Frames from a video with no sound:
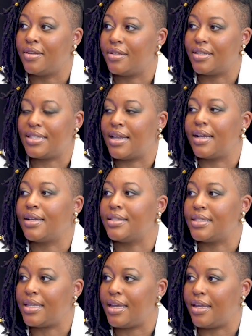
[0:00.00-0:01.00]
That's not
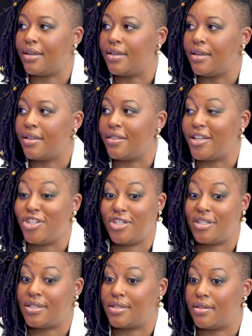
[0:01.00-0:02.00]
conceit. Mm-hmm. That's
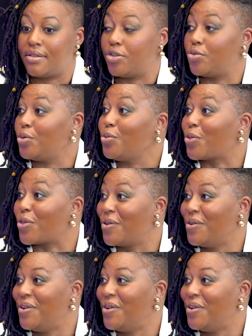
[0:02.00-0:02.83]
just the truth.